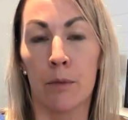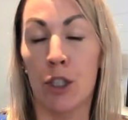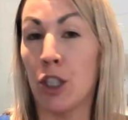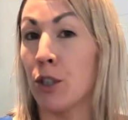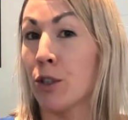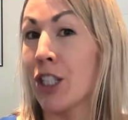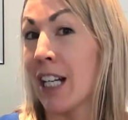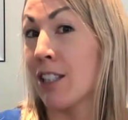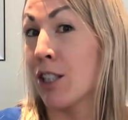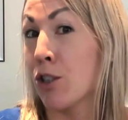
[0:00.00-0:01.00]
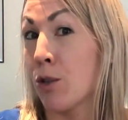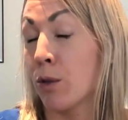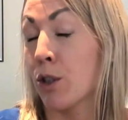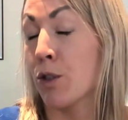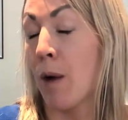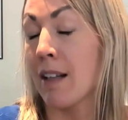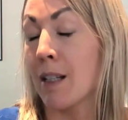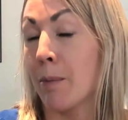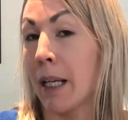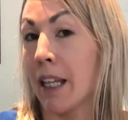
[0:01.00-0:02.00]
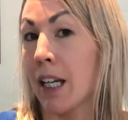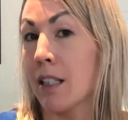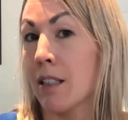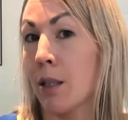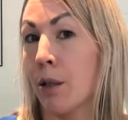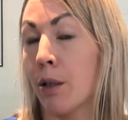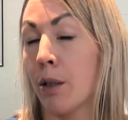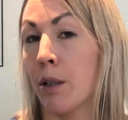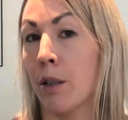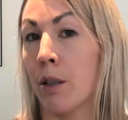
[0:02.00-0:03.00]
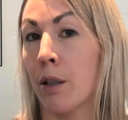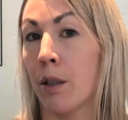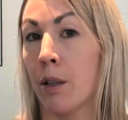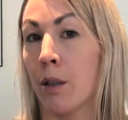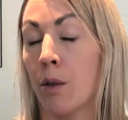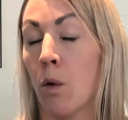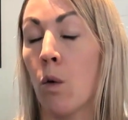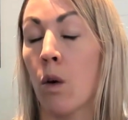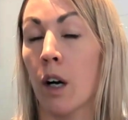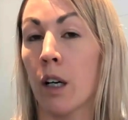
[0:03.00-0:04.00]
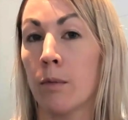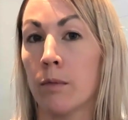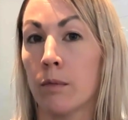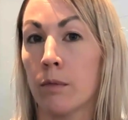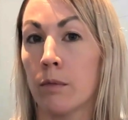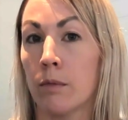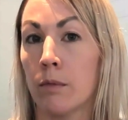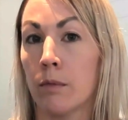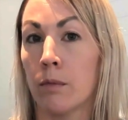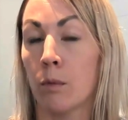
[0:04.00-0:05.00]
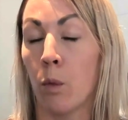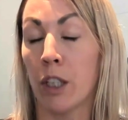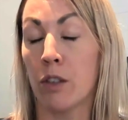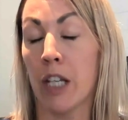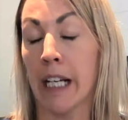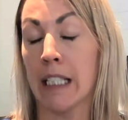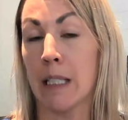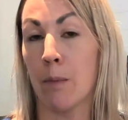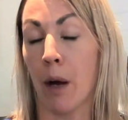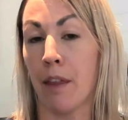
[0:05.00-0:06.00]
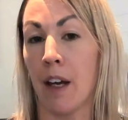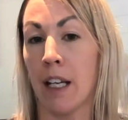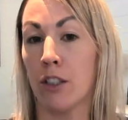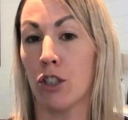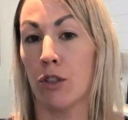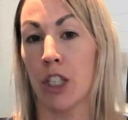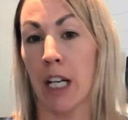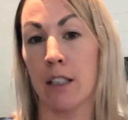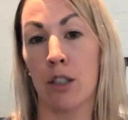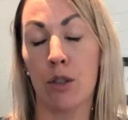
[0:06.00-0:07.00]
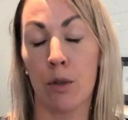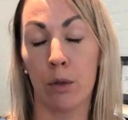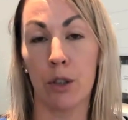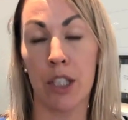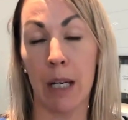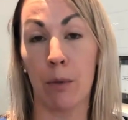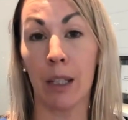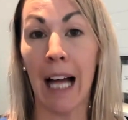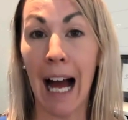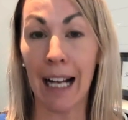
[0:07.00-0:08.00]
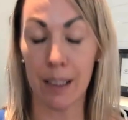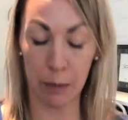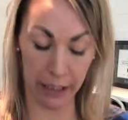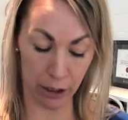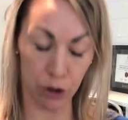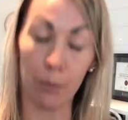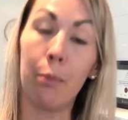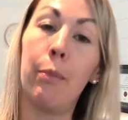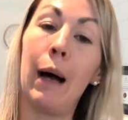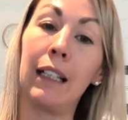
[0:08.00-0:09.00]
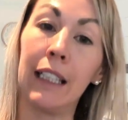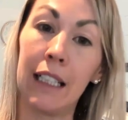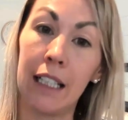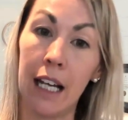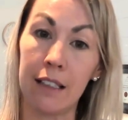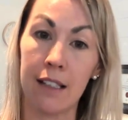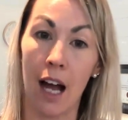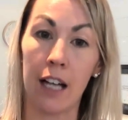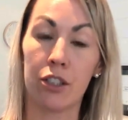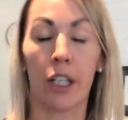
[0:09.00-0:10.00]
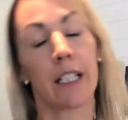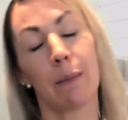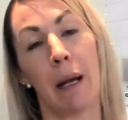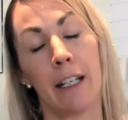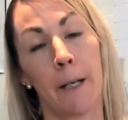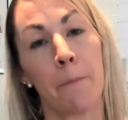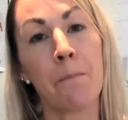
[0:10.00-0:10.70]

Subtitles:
Do your chest and shoulders rise up like this? Or when you take a deep breath in, does your chest and shoulders stay relaxed because your belly and sides are expanding?